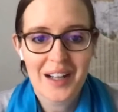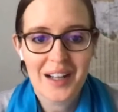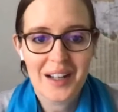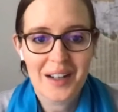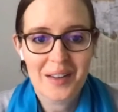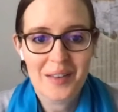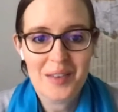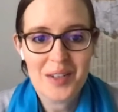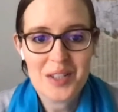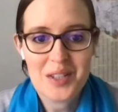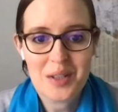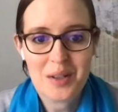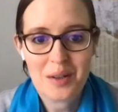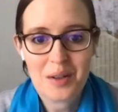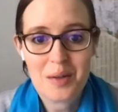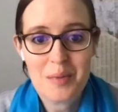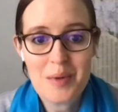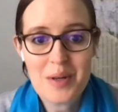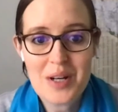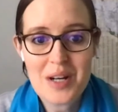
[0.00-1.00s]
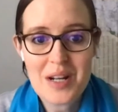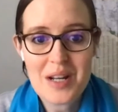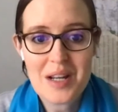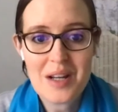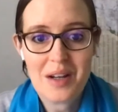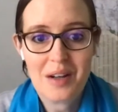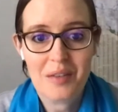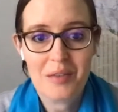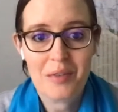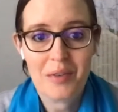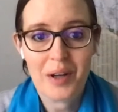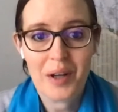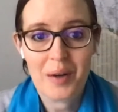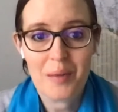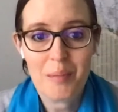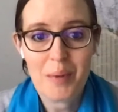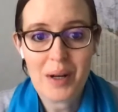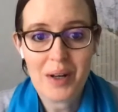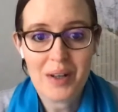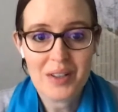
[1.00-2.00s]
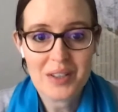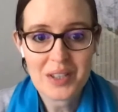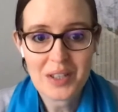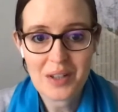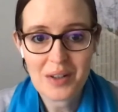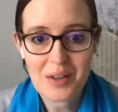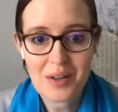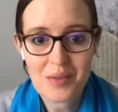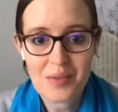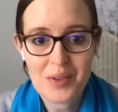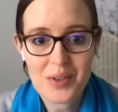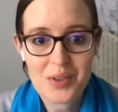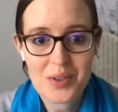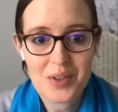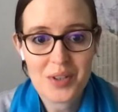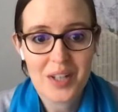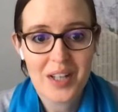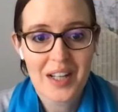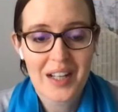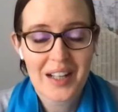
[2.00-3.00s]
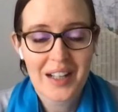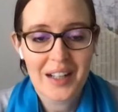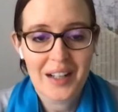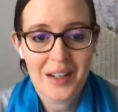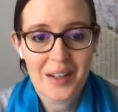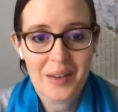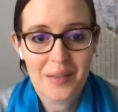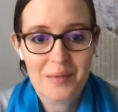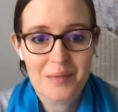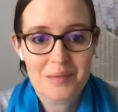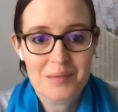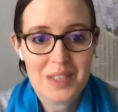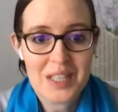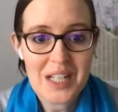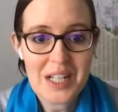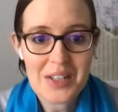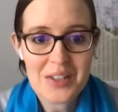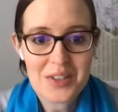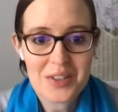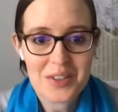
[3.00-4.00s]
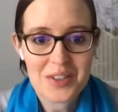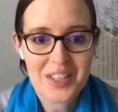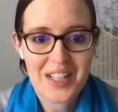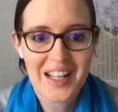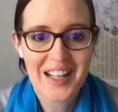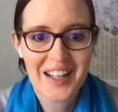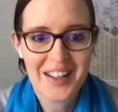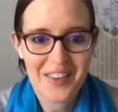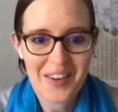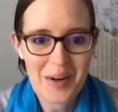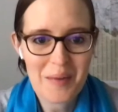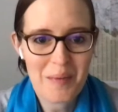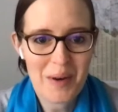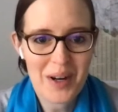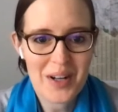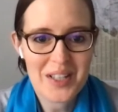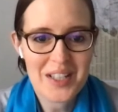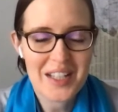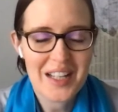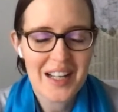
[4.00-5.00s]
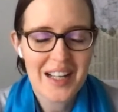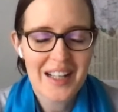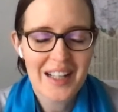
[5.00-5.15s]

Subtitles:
It's a community of parents, caregivers, teenagers, grandparents.